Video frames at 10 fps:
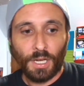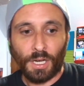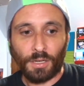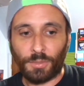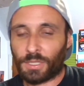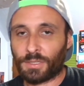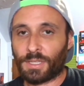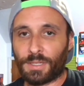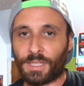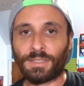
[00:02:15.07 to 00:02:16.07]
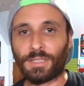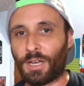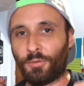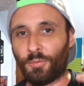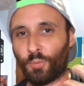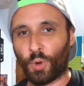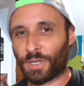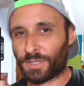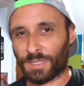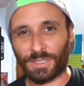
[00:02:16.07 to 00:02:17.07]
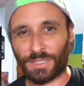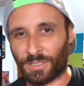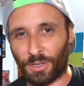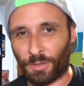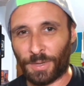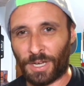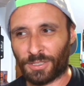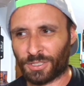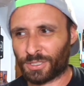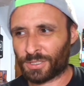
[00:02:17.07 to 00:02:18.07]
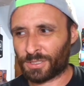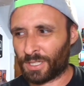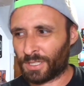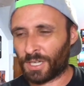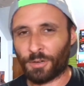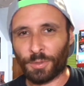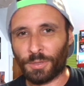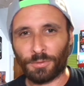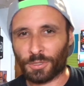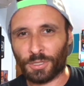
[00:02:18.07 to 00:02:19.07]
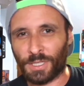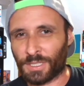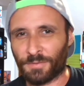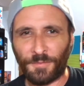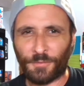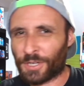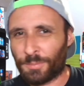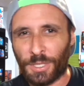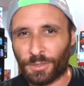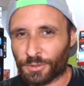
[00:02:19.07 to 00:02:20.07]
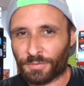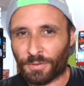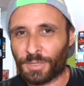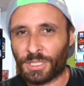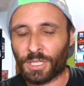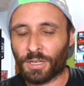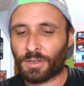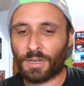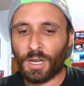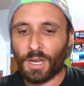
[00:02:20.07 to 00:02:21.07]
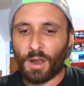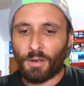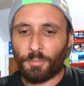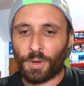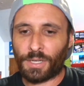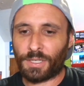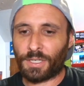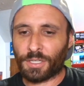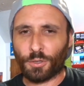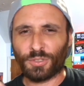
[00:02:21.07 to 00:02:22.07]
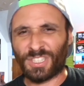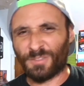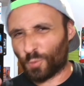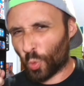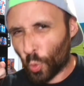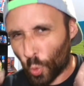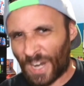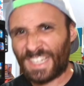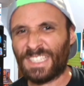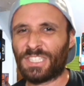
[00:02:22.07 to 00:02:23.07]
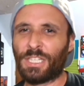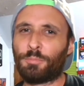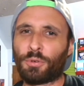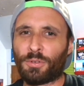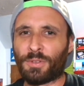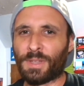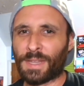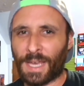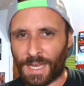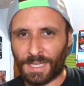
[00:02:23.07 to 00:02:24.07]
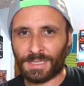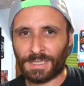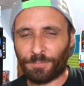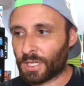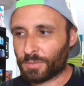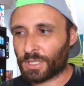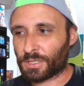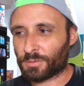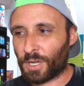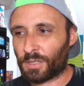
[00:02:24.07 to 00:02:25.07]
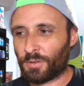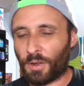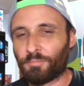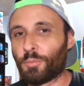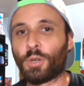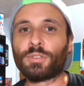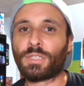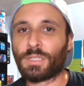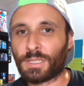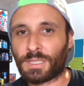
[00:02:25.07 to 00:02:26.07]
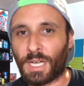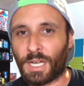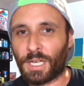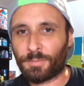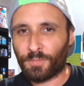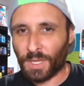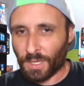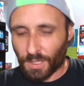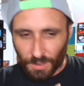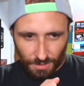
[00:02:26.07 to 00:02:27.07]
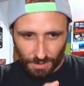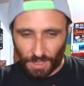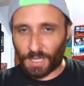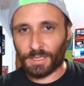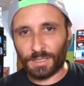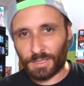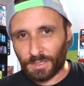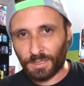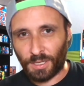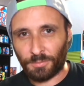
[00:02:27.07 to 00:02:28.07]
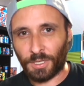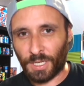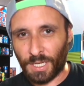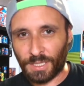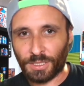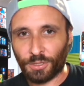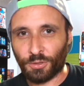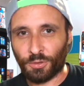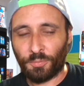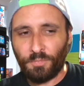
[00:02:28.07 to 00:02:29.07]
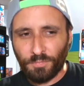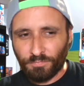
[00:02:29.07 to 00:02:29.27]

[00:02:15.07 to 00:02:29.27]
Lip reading: And that's not what this is all about, is just like how people are trying to get free meals from each other. But it goes way deeper than that, because most of the time, guys, I'm going to ask you,